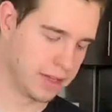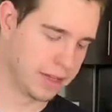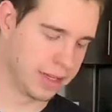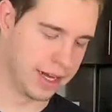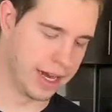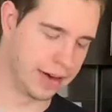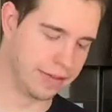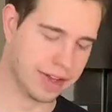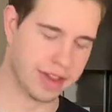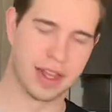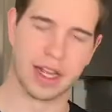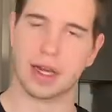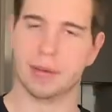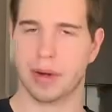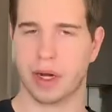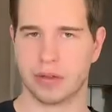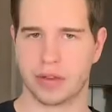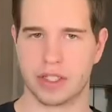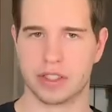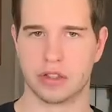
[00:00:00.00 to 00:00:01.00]
that everything
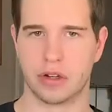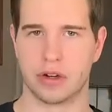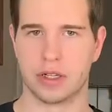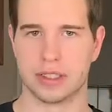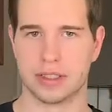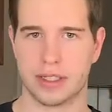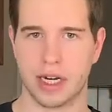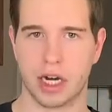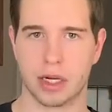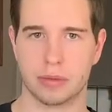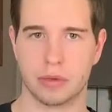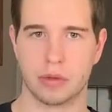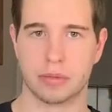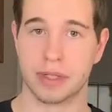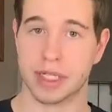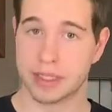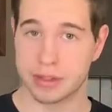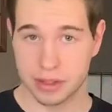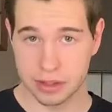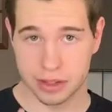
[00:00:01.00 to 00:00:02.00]
about this song is terrible,
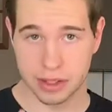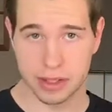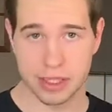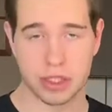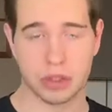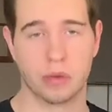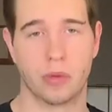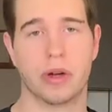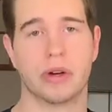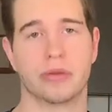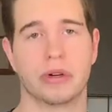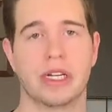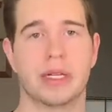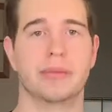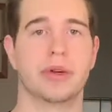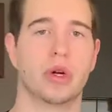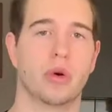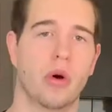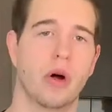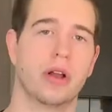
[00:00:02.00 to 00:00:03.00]
because there's at least one
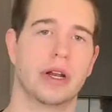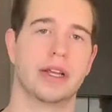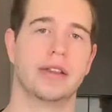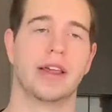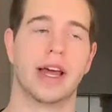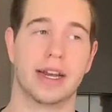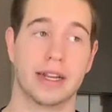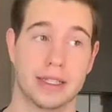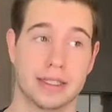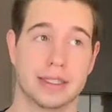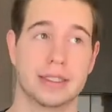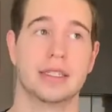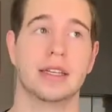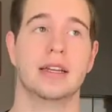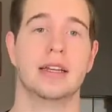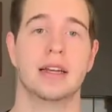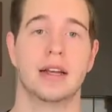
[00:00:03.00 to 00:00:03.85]
redeeming quality, that is